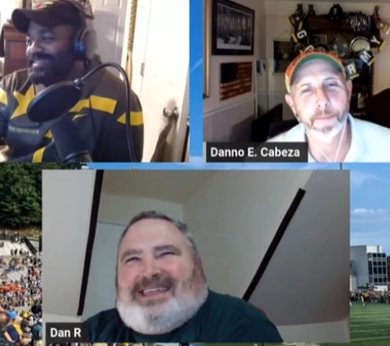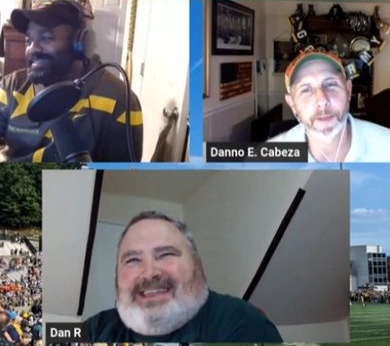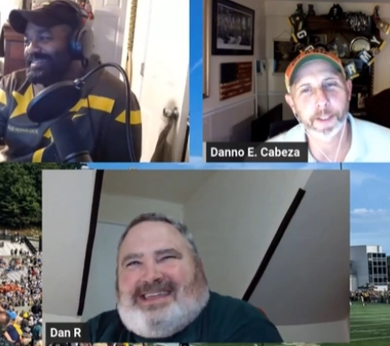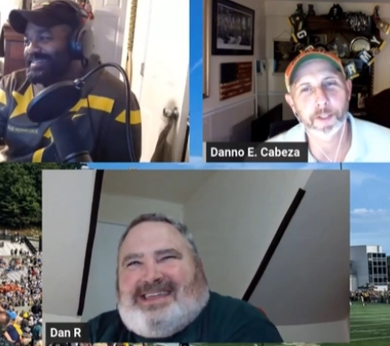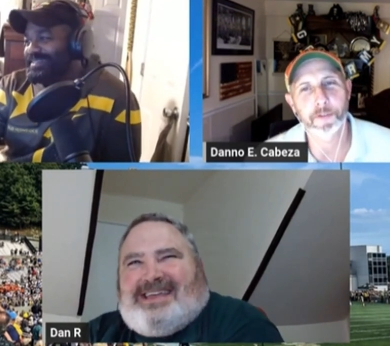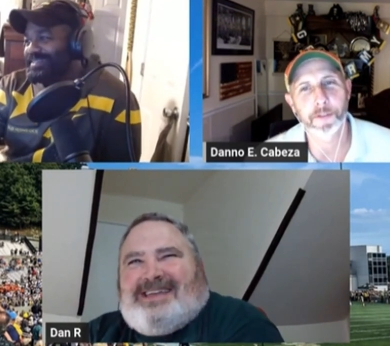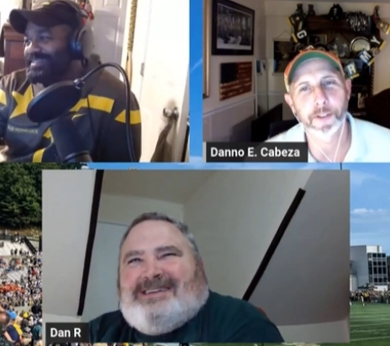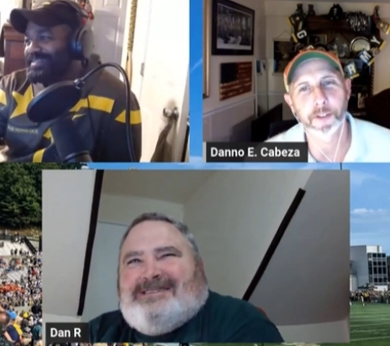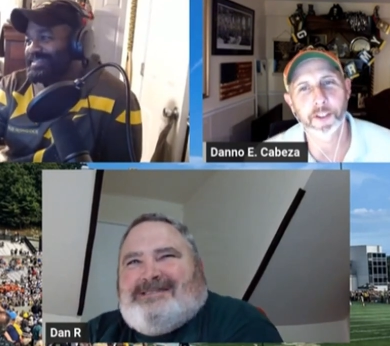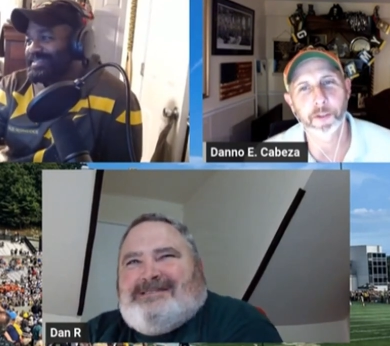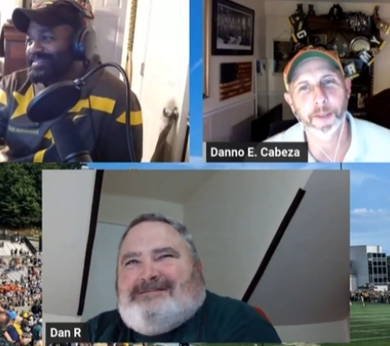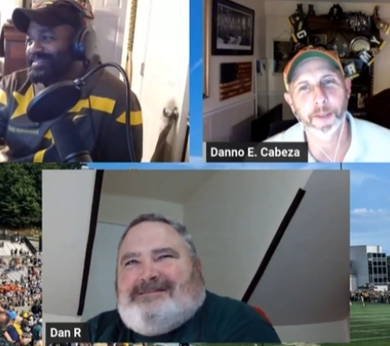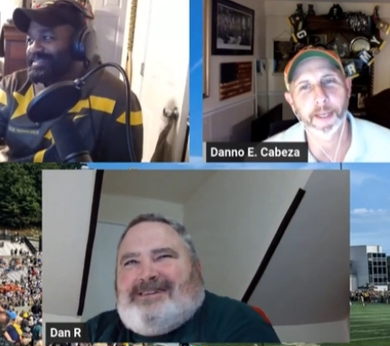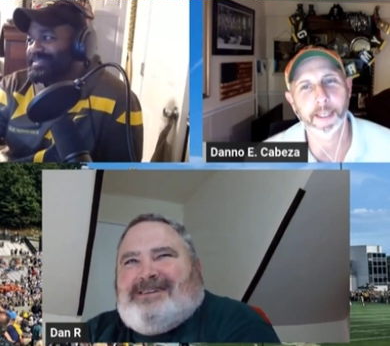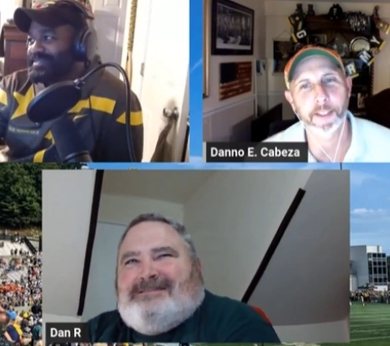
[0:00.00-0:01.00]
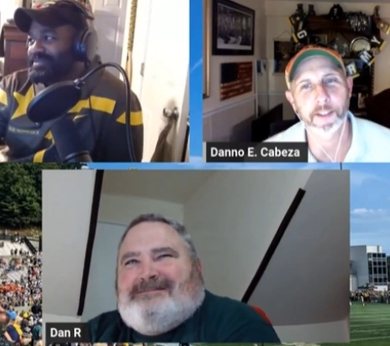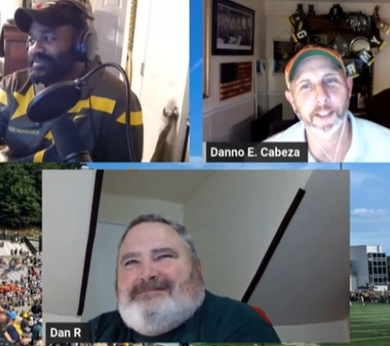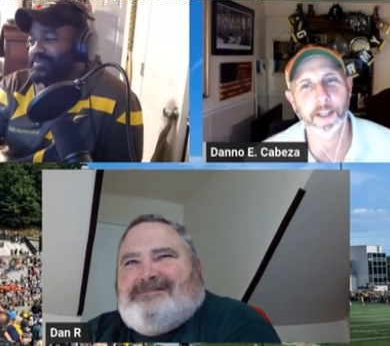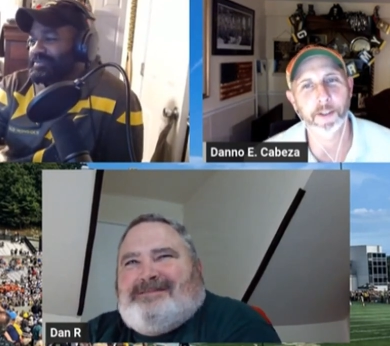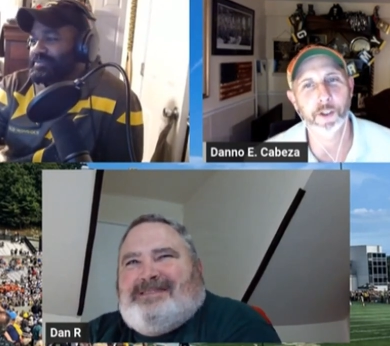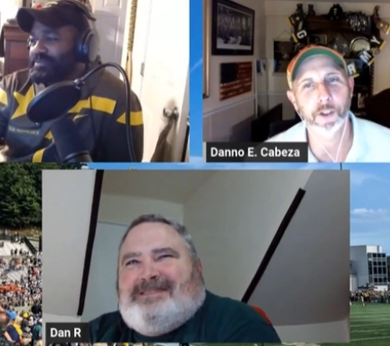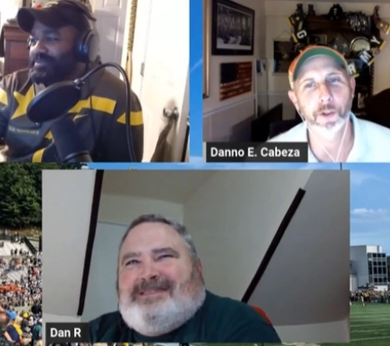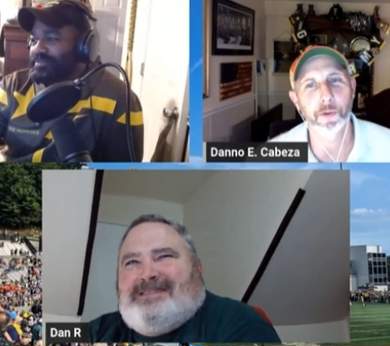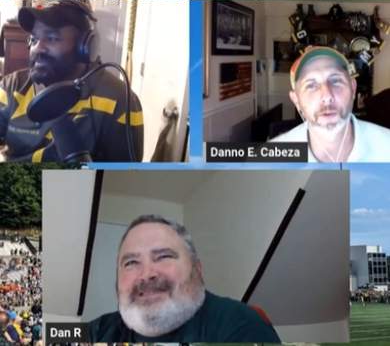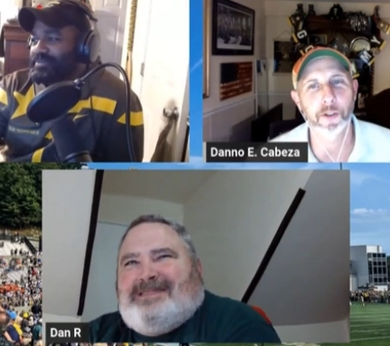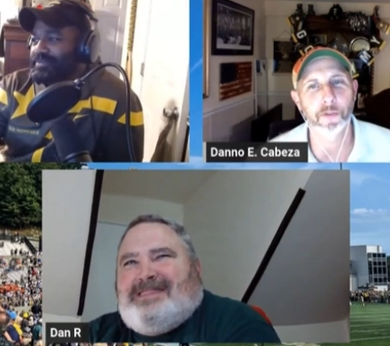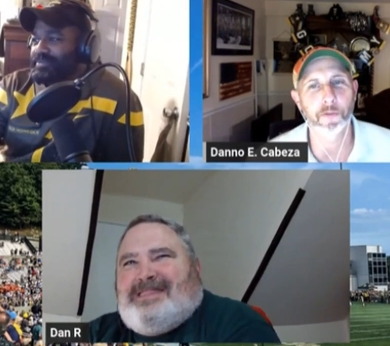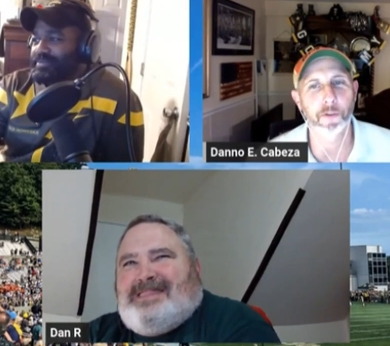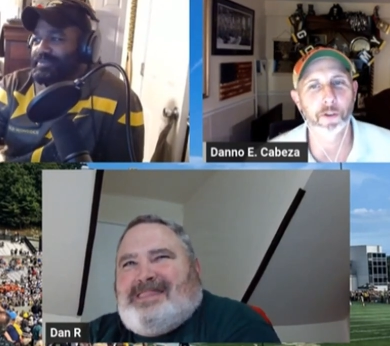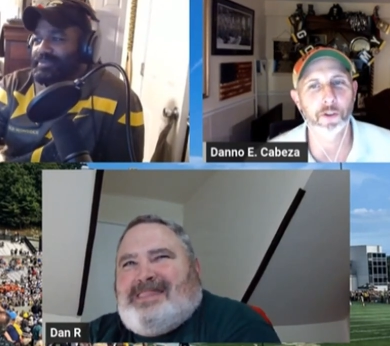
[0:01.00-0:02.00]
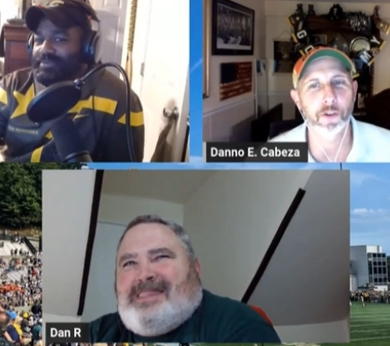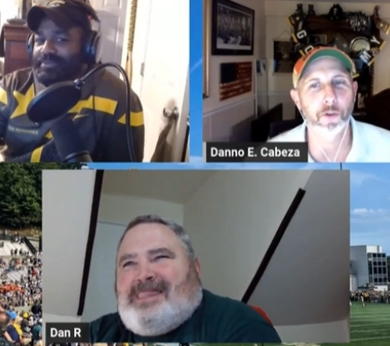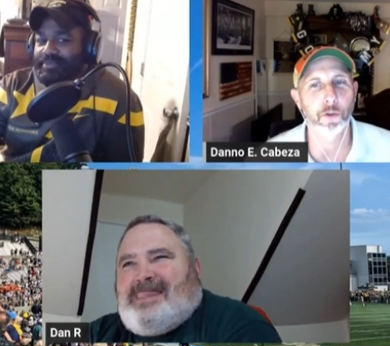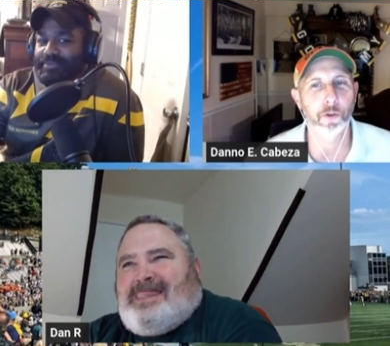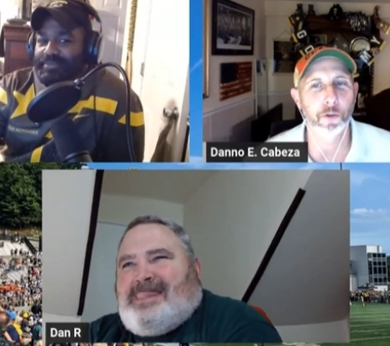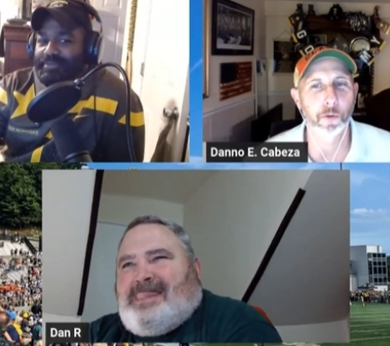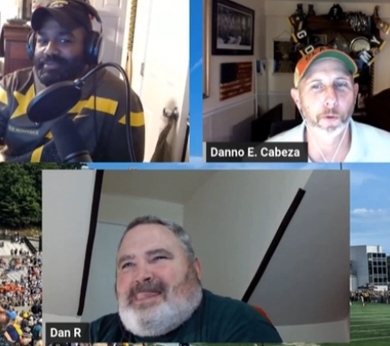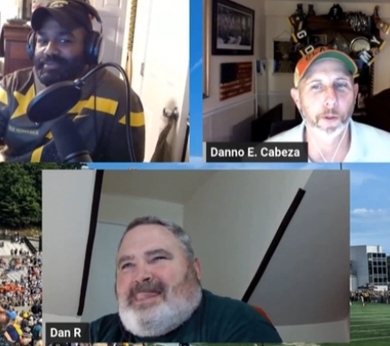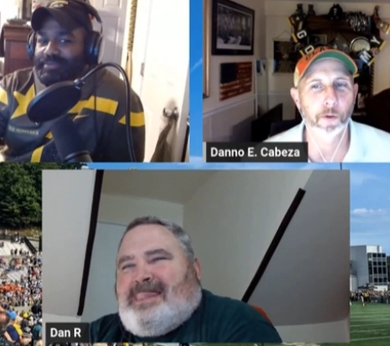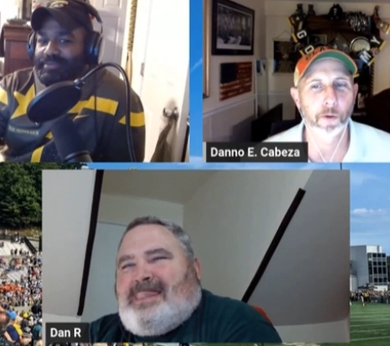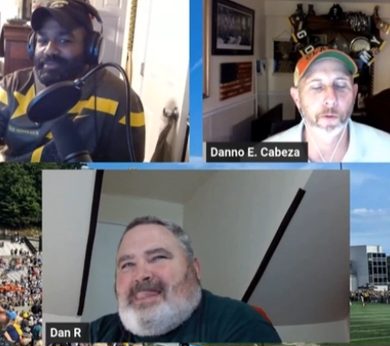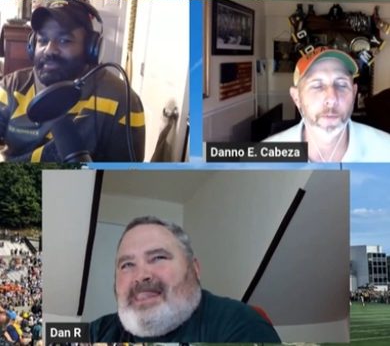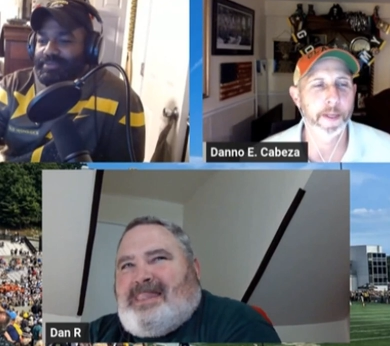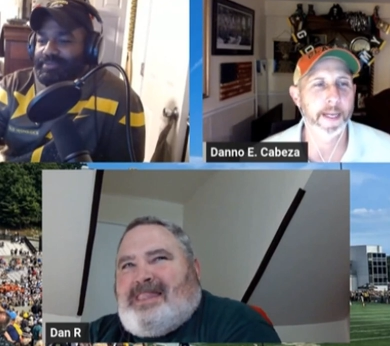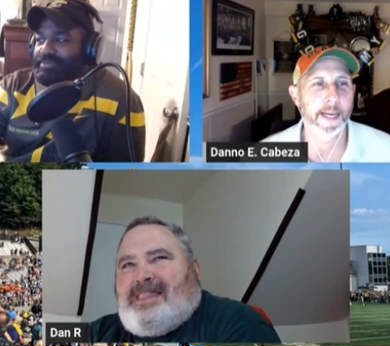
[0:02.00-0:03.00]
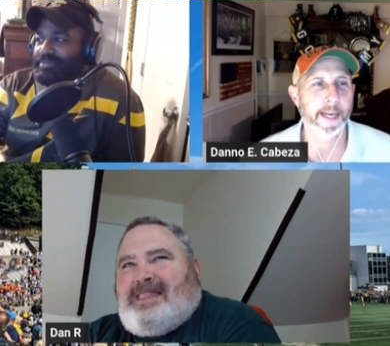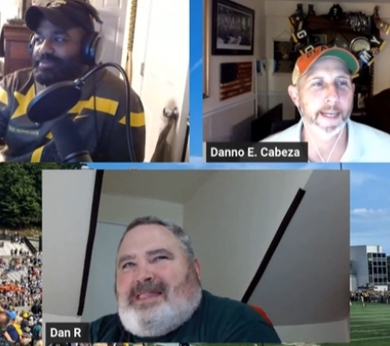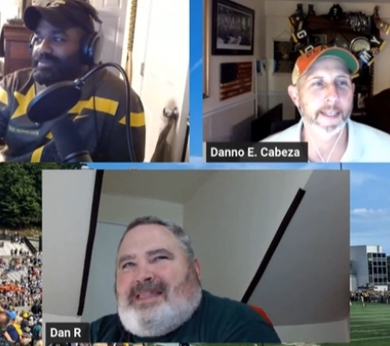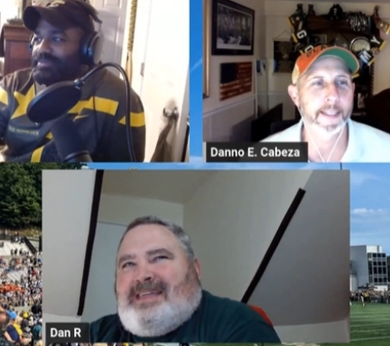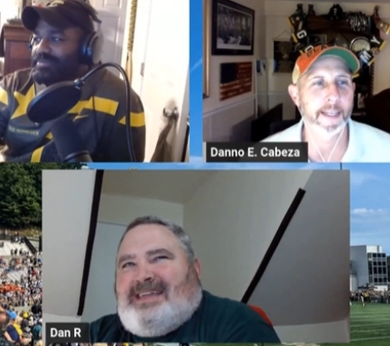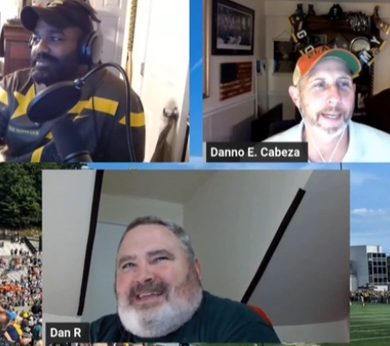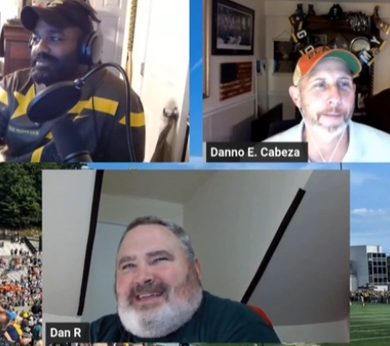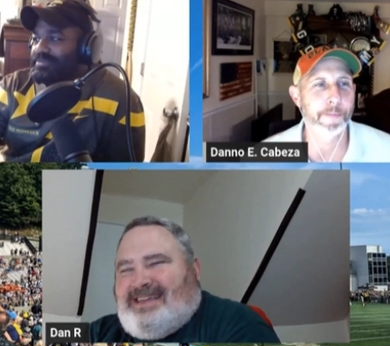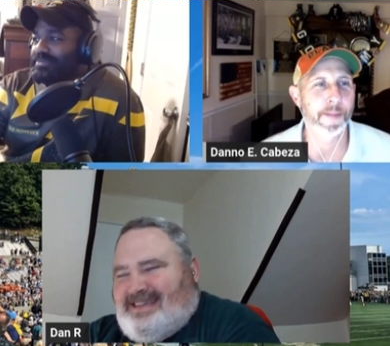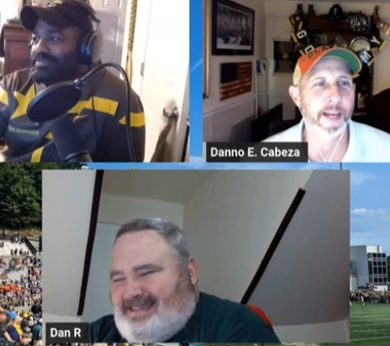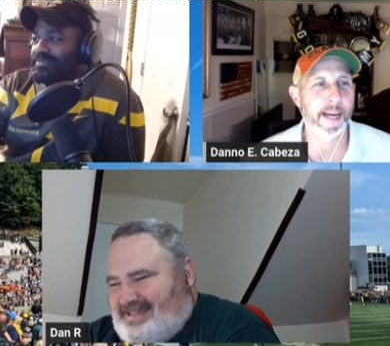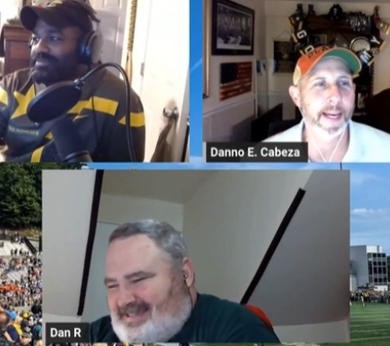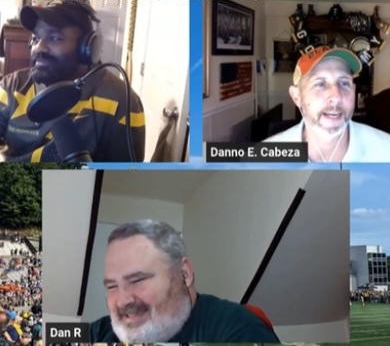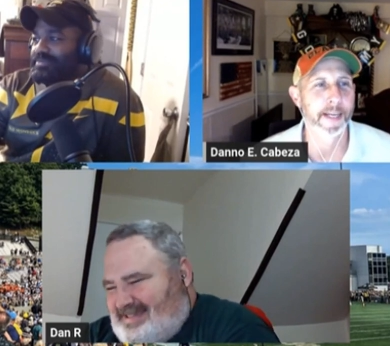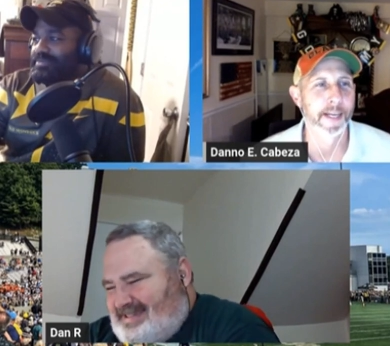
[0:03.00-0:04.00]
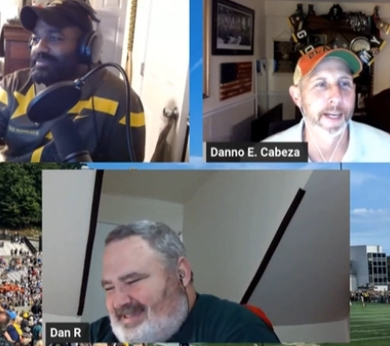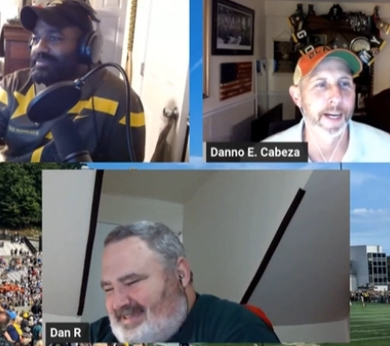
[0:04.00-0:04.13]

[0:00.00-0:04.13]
Speaker 1: mixed feelings about it because LSU was the first school to recruit me at a time that